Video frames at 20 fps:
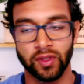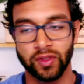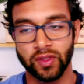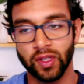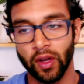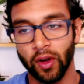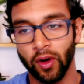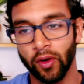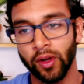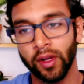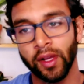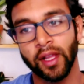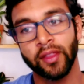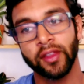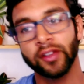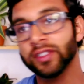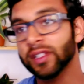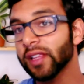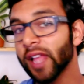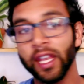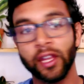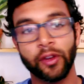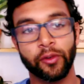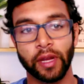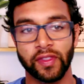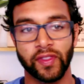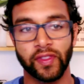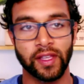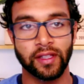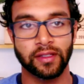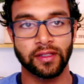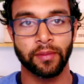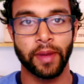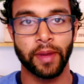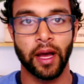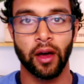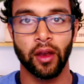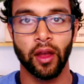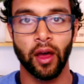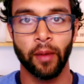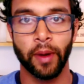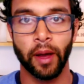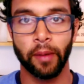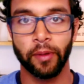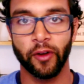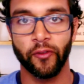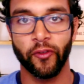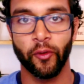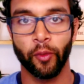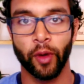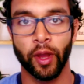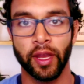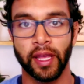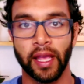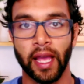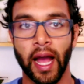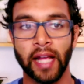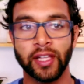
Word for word: So there's a lot of great things about barefoot running.